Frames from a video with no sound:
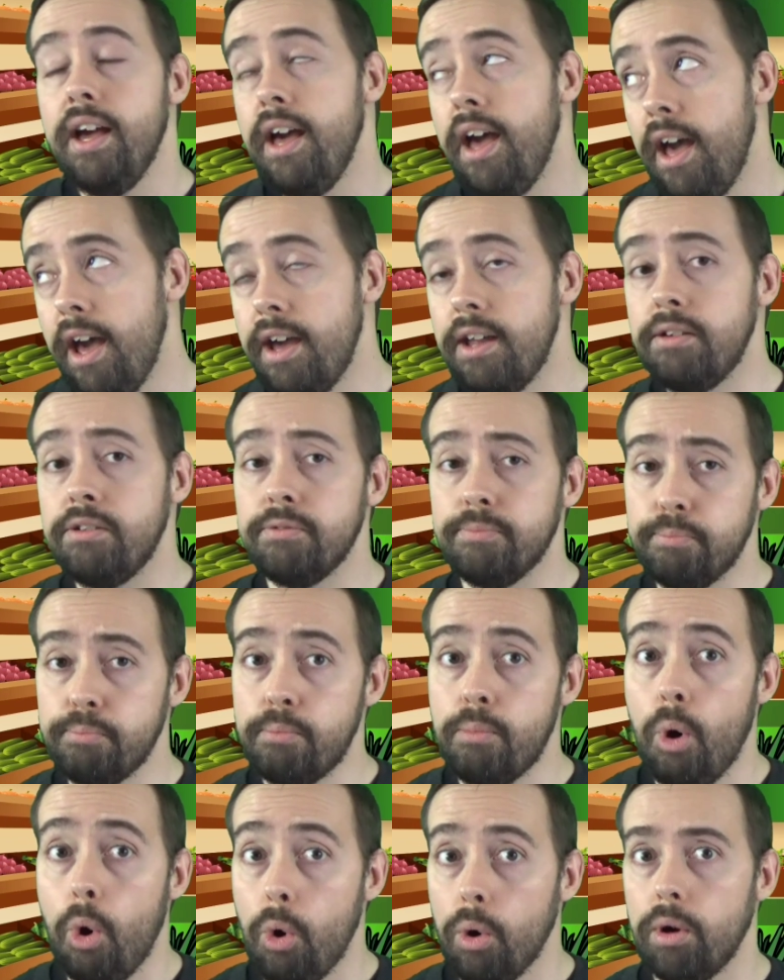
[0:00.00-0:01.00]
and
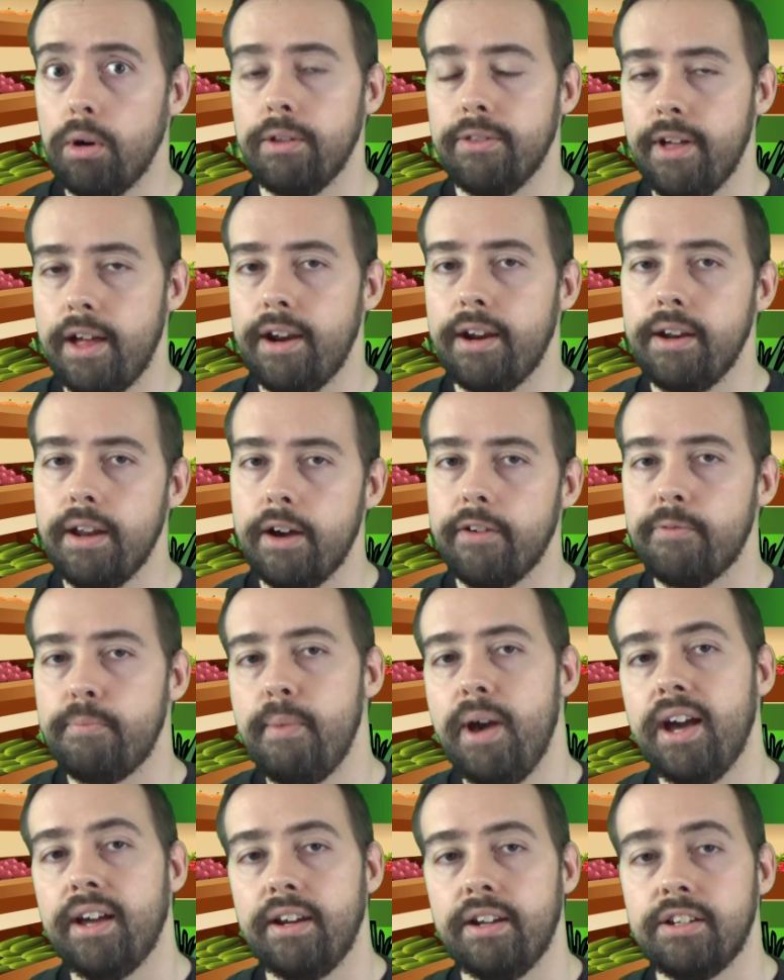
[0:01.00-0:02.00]
more than enough
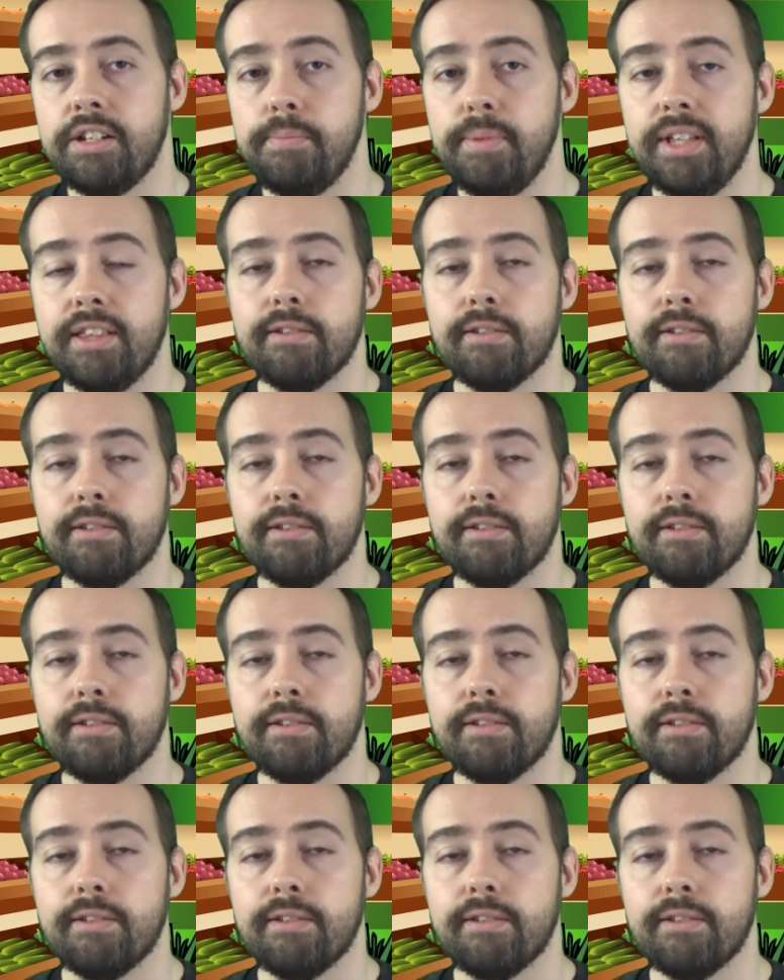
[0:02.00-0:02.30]
mana to be